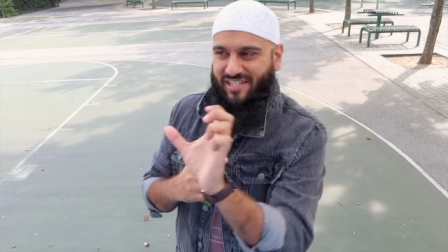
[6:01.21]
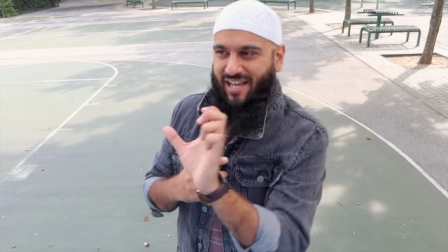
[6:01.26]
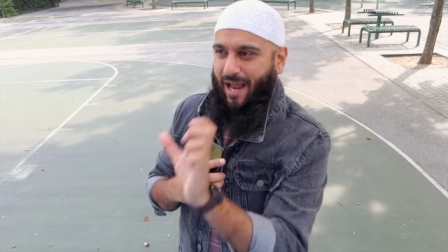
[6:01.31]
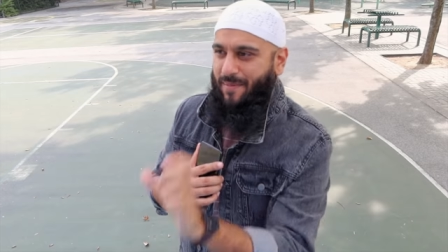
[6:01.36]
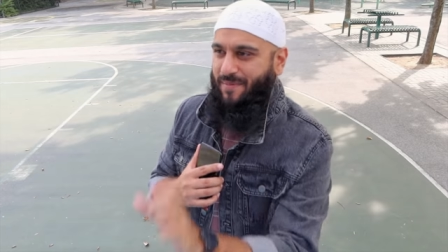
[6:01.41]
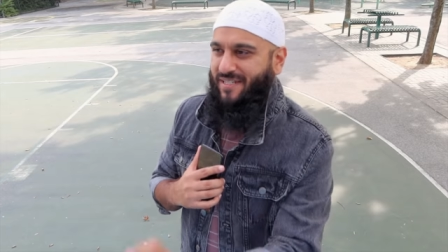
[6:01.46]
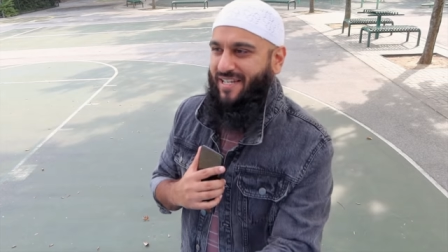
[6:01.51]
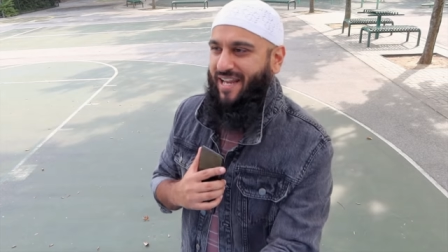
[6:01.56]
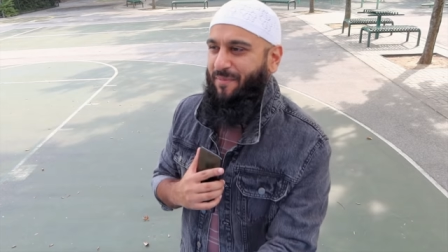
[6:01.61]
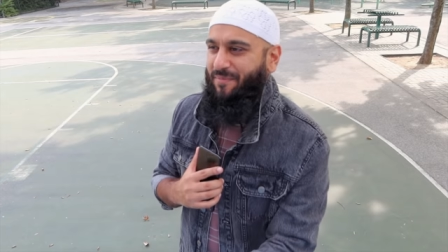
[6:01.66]

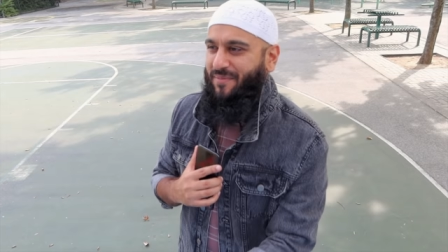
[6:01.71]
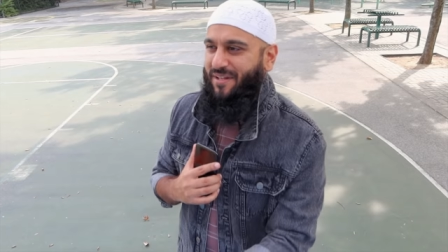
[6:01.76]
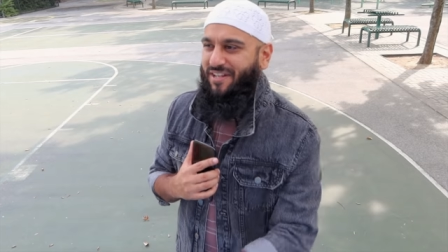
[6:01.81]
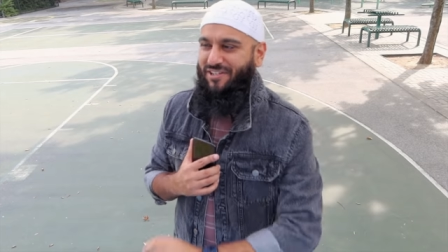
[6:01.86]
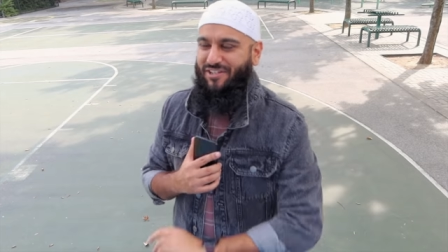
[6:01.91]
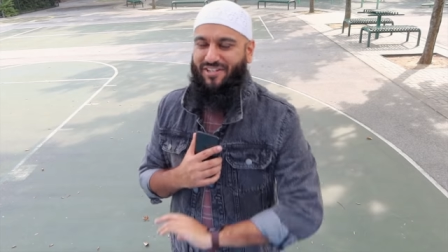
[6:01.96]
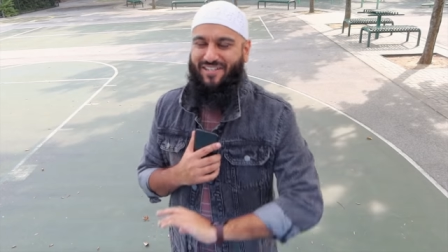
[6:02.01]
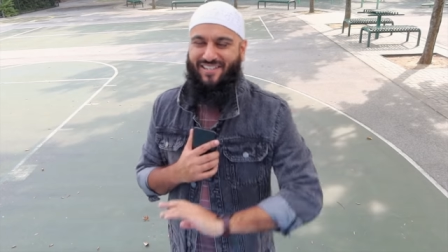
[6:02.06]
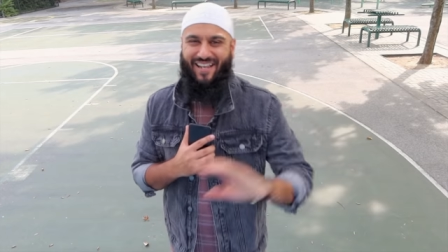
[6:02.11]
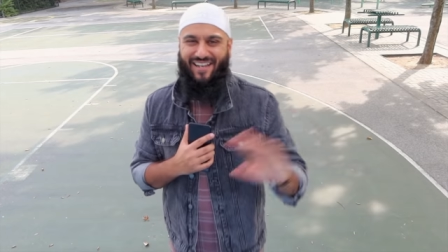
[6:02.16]
timestamped it,
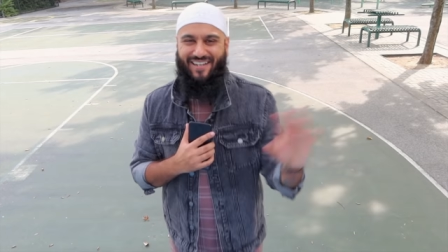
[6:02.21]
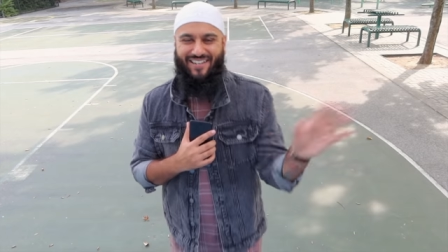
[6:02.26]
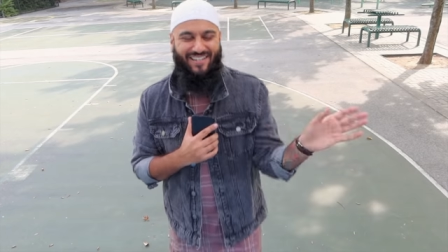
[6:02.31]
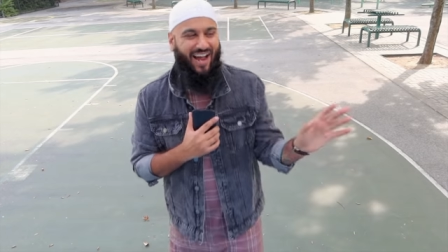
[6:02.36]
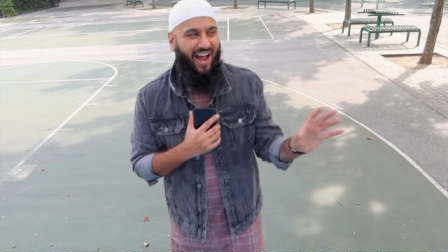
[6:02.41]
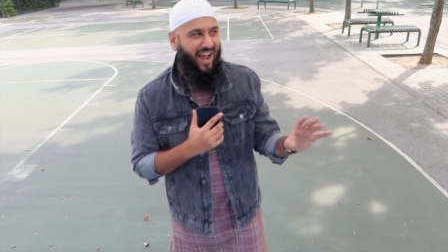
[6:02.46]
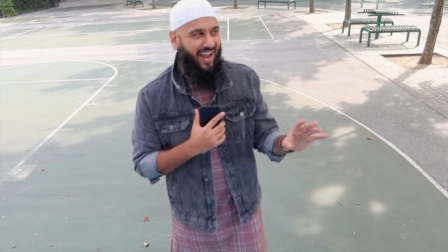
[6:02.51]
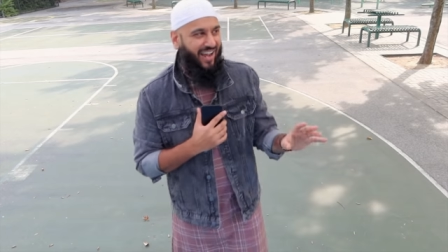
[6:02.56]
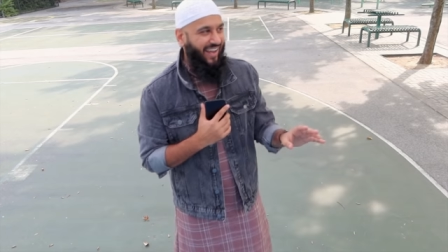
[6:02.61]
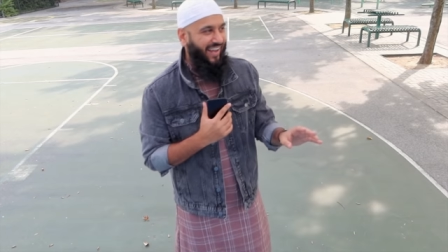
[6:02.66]
she said
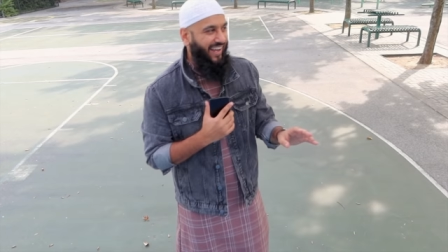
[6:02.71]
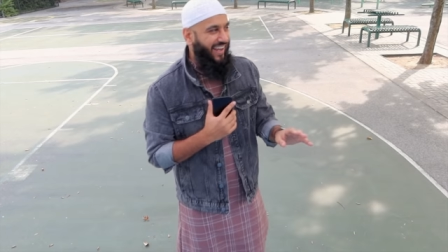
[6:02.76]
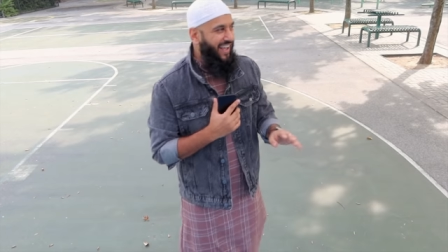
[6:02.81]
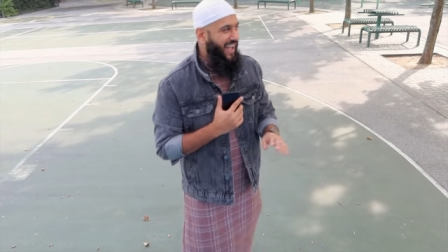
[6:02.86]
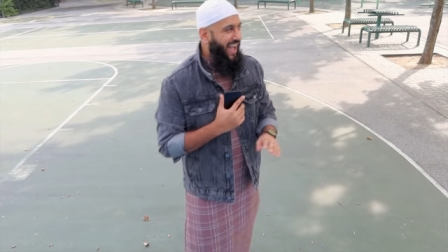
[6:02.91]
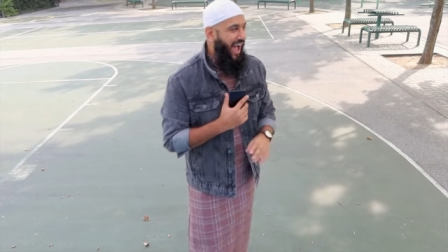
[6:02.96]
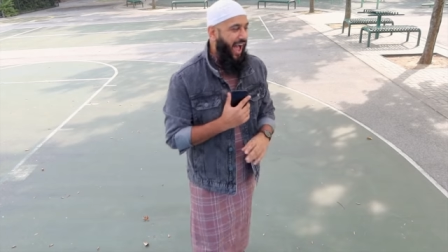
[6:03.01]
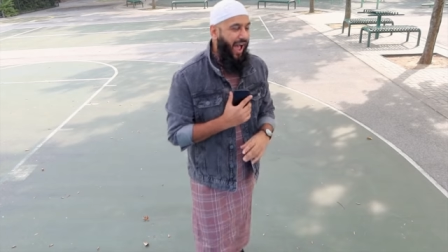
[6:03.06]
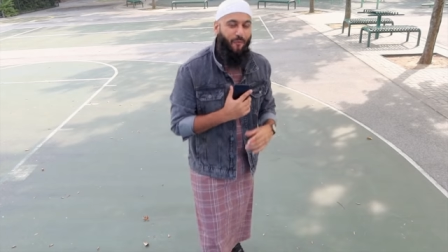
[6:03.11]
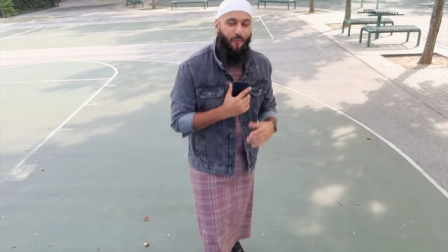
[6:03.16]
dying.
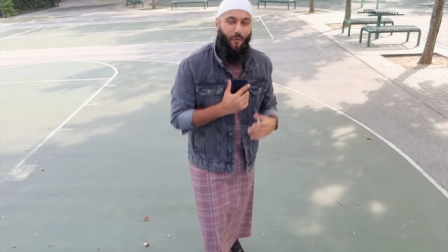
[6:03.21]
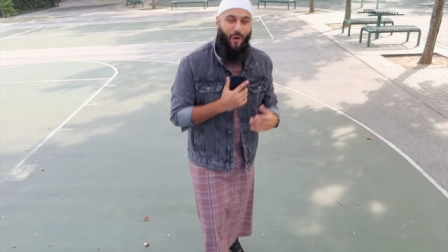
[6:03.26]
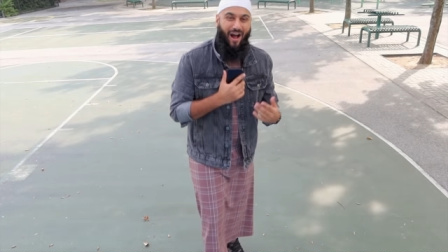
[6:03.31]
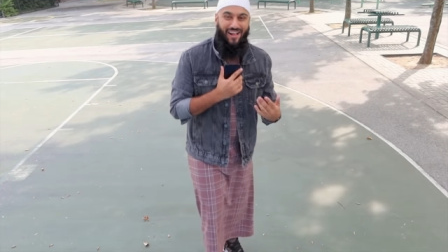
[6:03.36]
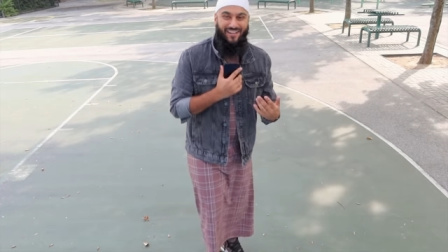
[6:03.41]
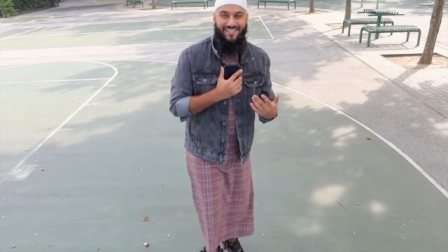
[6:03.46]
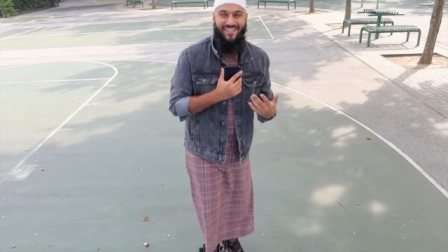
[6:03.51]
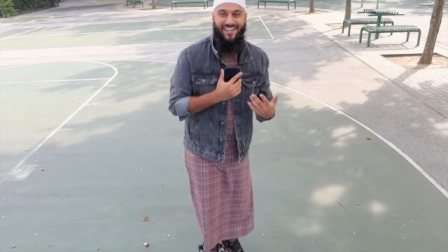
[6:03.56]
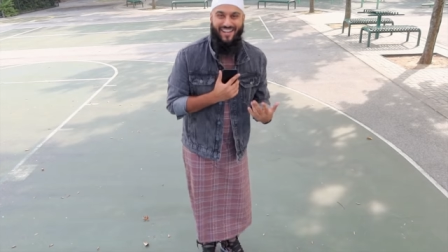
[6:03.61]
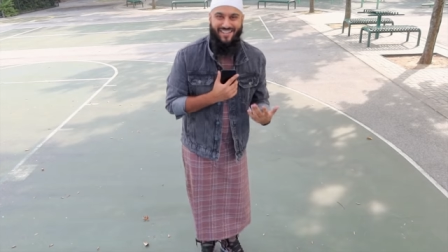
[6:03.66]
I
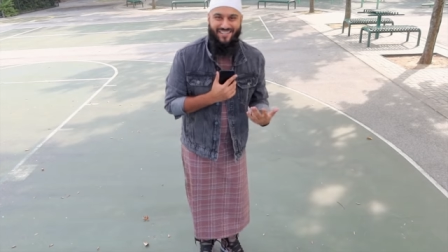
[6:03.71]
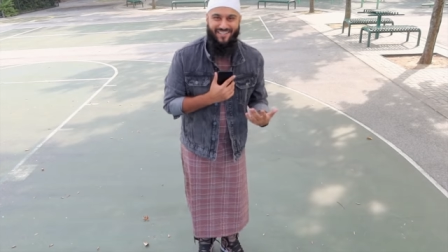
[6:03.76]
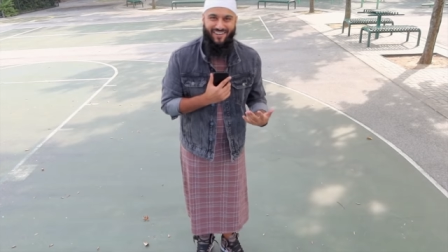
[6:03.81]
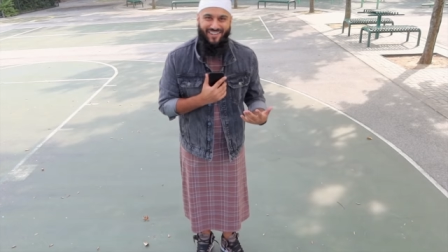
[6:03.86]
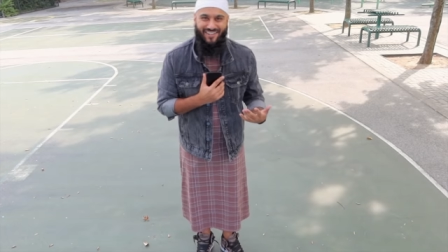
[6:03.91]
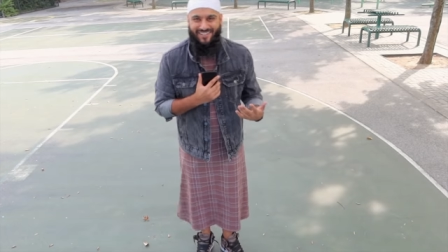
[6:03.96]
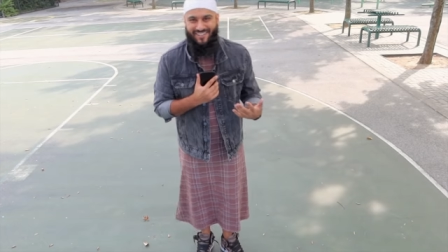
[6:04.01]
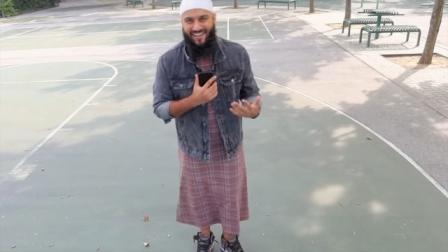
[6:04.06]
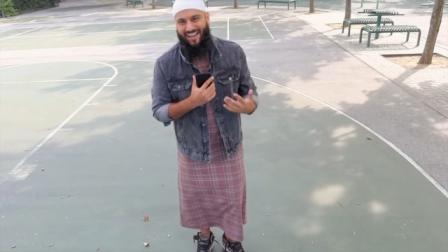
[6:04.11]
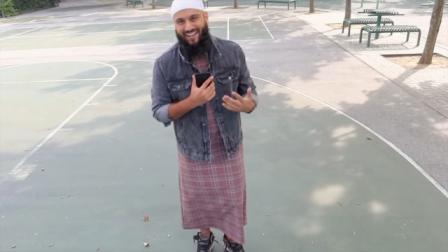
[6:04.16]
watched and I
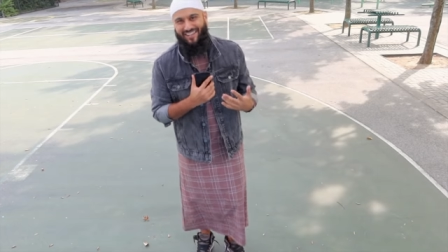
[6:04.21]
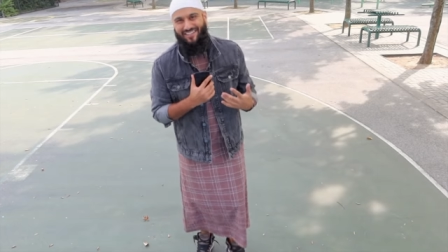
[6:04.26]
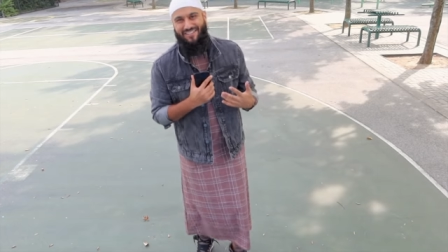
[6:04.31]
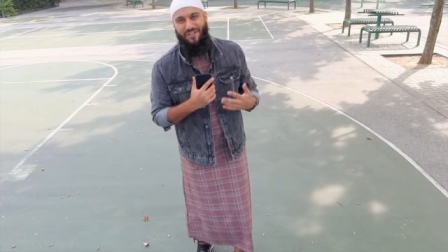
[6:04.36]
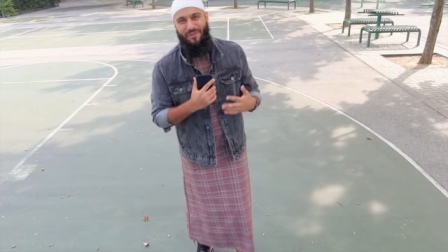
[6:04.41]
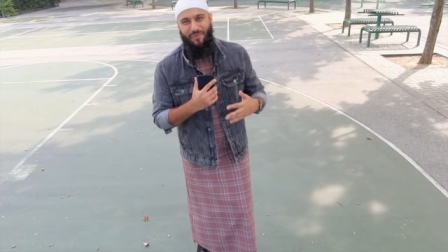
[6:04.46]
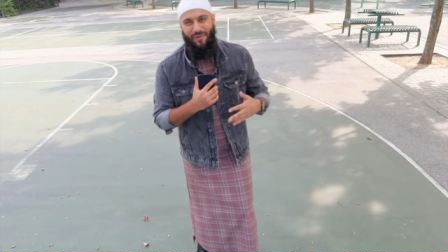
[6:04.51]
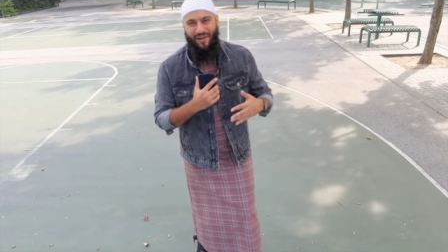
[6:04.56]
started dying too.